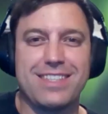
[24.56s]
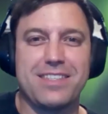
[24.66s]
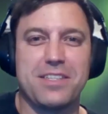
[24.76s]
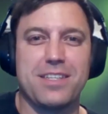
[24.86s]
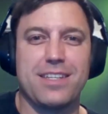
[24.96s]
is
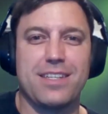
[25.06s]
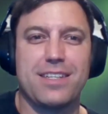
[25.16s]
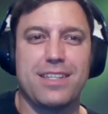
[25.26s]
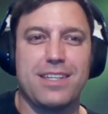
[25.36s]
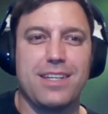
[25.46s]
good.
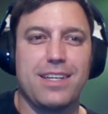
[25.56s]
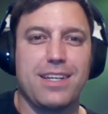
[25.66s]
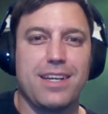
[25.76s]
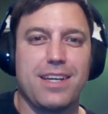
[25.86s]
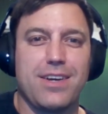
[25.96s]

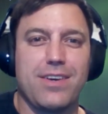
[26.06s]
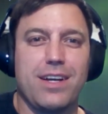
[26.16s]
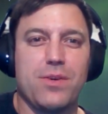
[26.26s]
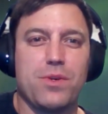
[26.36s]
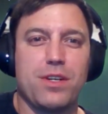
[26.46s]

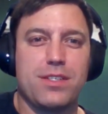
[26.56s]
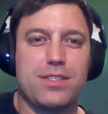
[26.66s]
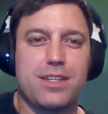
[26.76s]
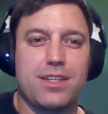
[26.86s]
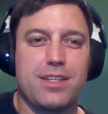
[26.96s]
Well, we're all stuck